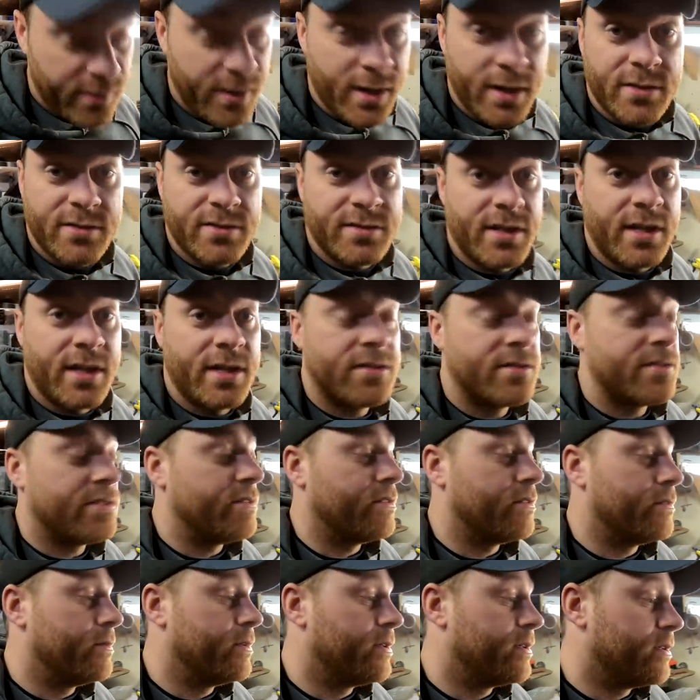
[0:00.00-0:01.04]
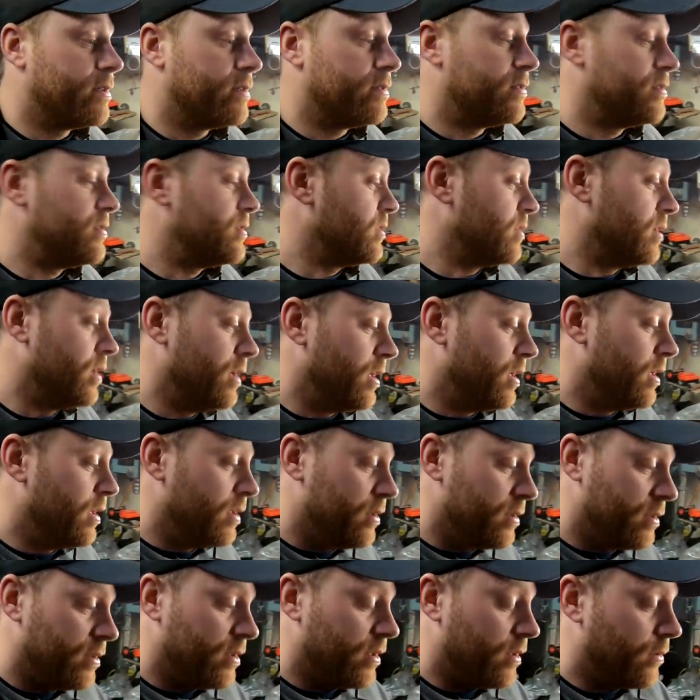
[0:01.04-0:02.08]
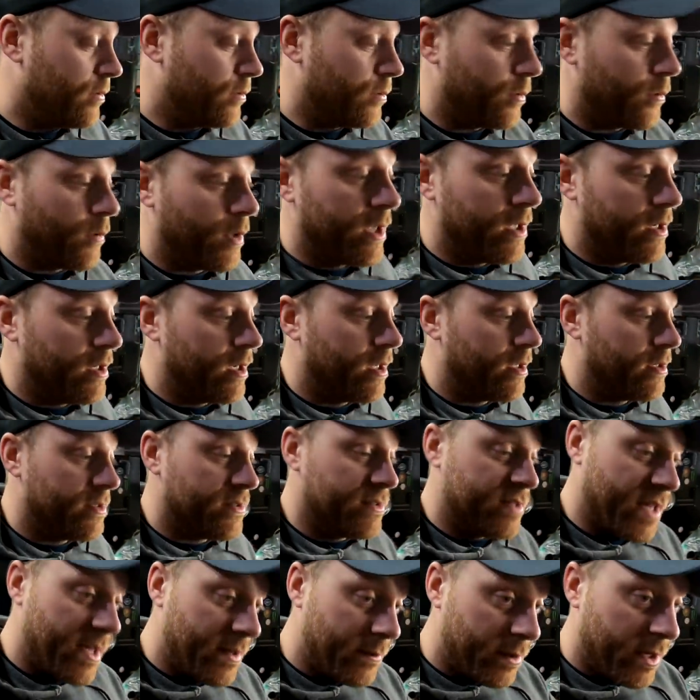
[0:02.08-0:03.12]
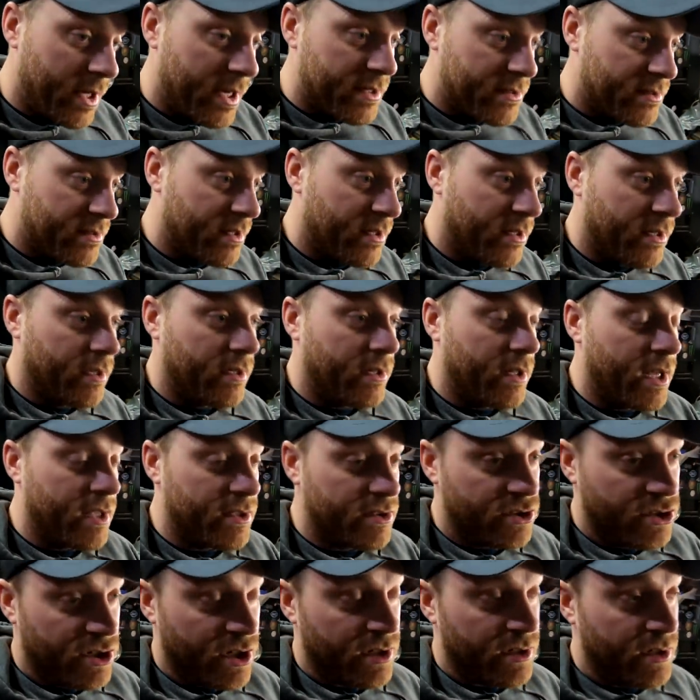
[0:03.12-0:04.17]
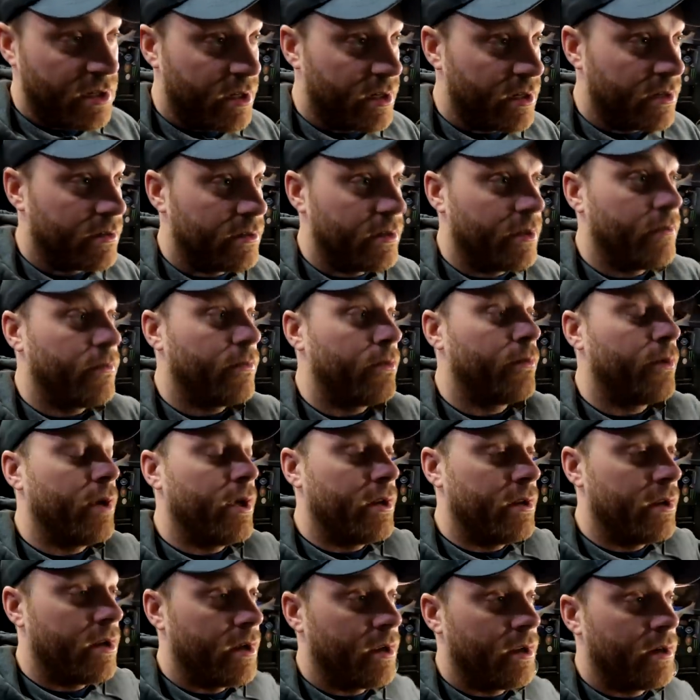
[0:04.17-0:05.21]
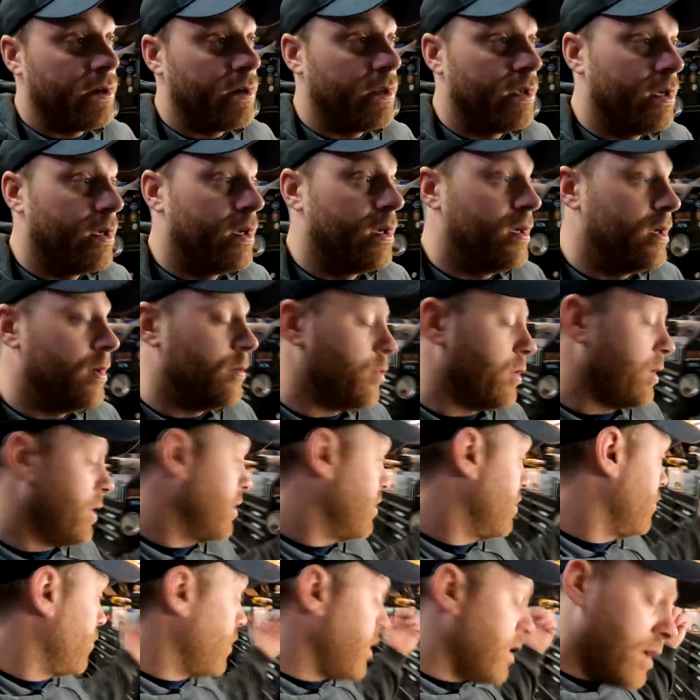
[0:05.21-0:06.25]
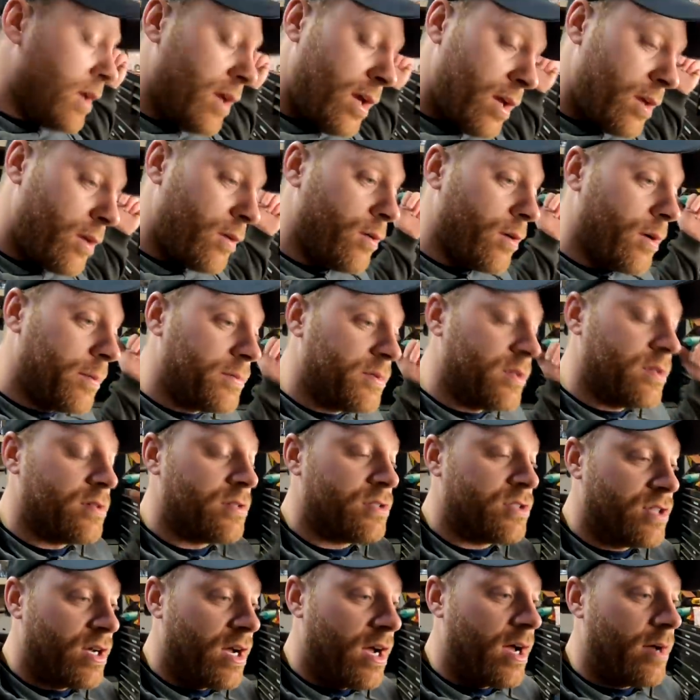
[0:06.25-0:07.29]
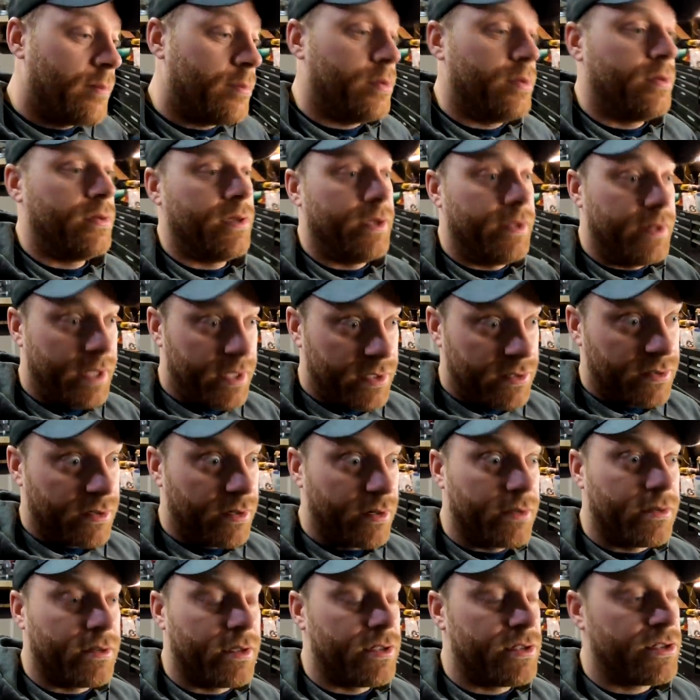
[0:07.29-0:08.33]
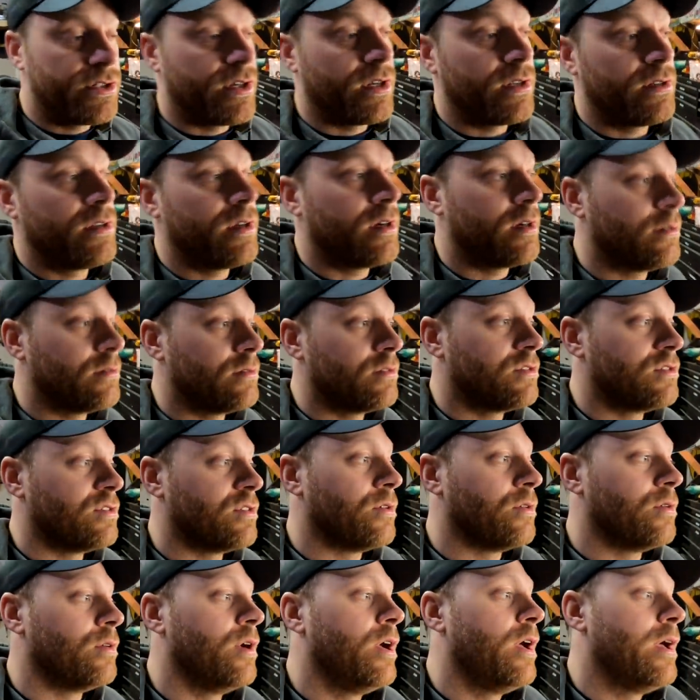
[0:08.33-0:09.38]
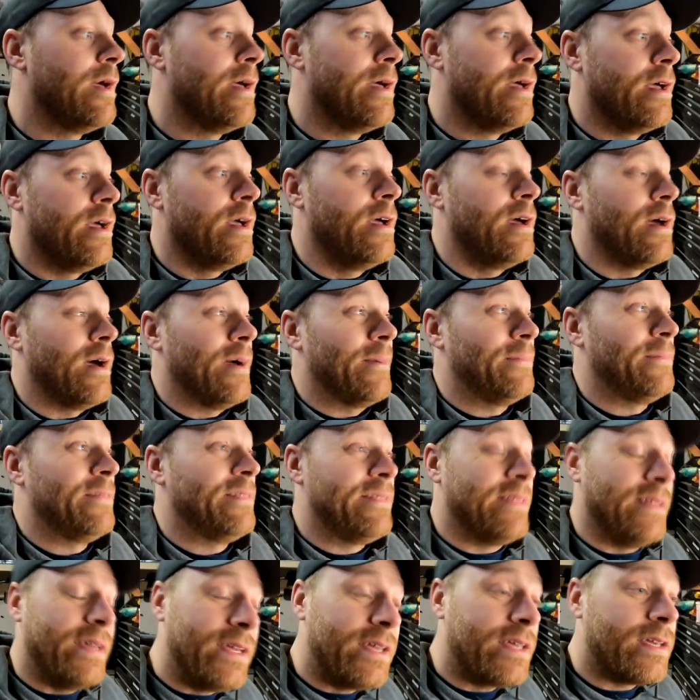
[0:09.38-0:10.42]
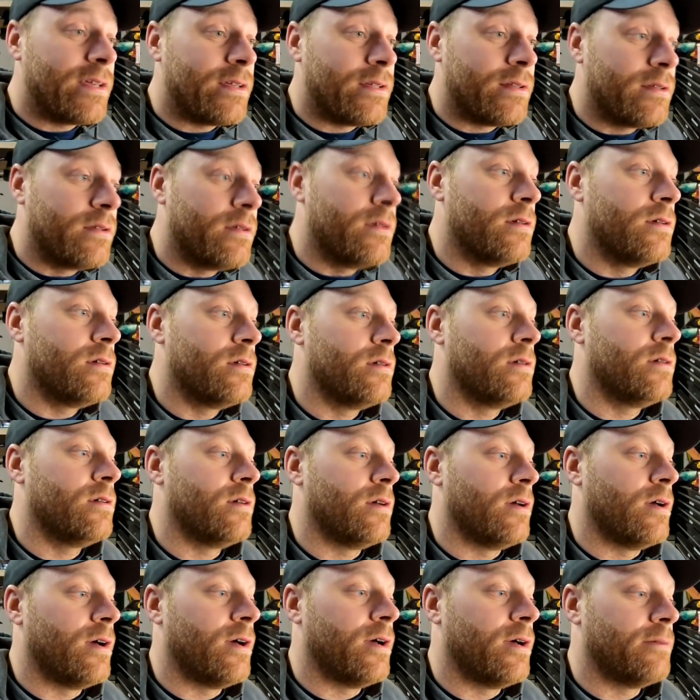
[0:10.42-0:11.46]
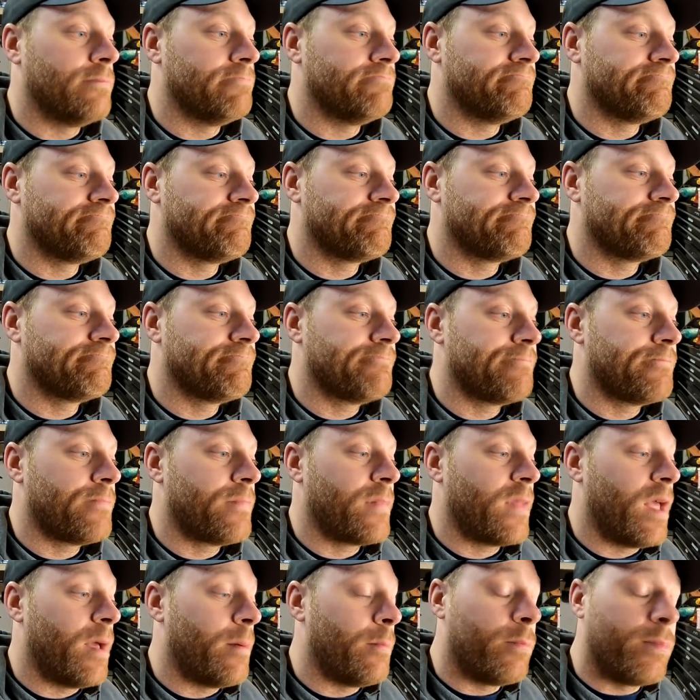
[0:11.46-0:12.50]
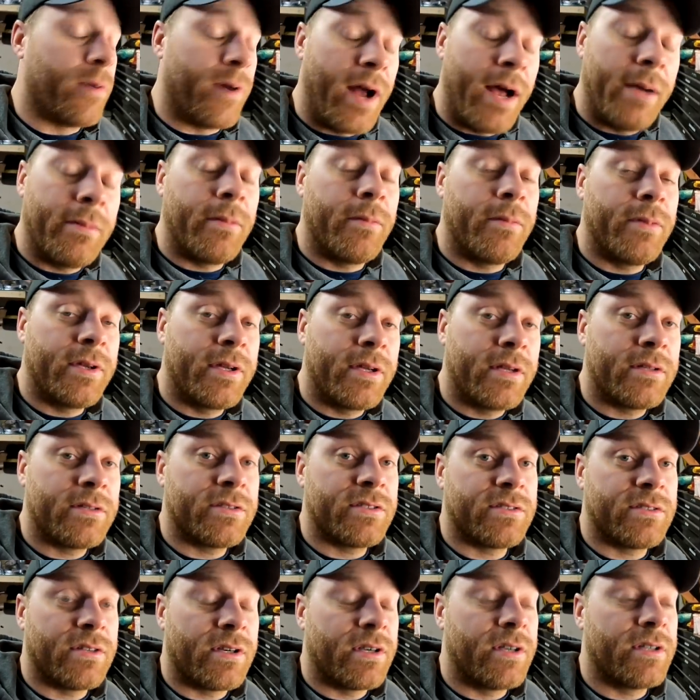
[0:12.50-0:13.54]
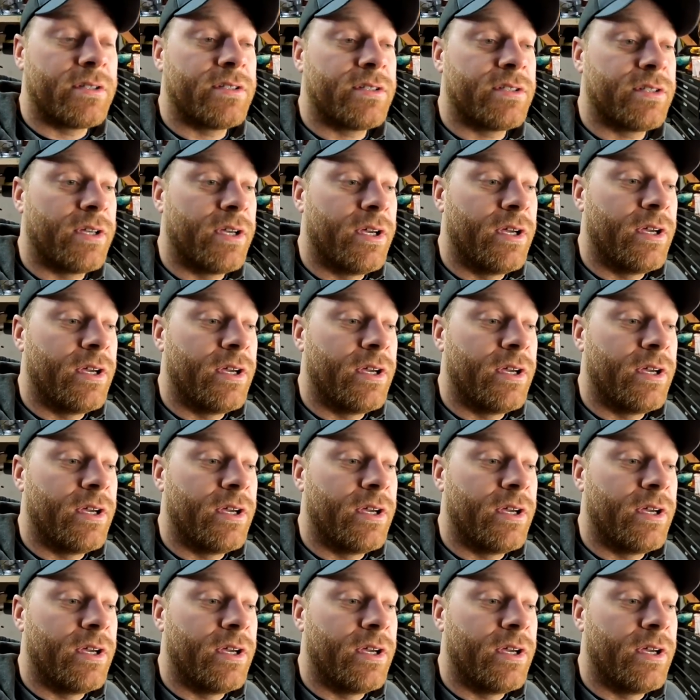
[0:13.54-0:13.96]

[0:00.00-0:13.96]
at a standstill because, you know, we're waiting on the sandblasting and that's shut down and we're waiting on bringing the radiator up to the shop and that's currently shut down. So, I'm thinking um, I'm probably going to start